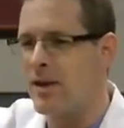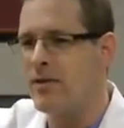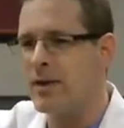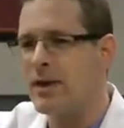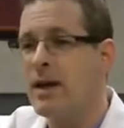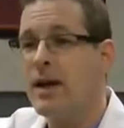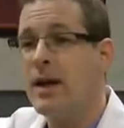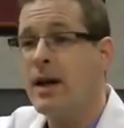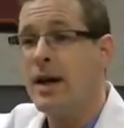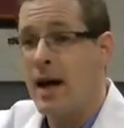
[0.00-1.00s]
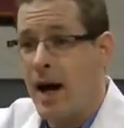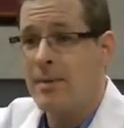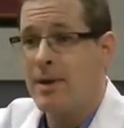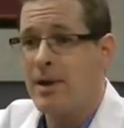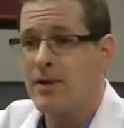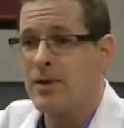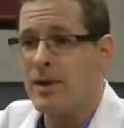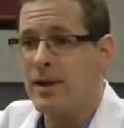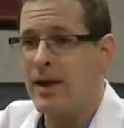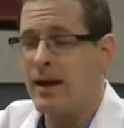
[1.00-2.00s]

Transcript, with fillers: all over. I'm in control of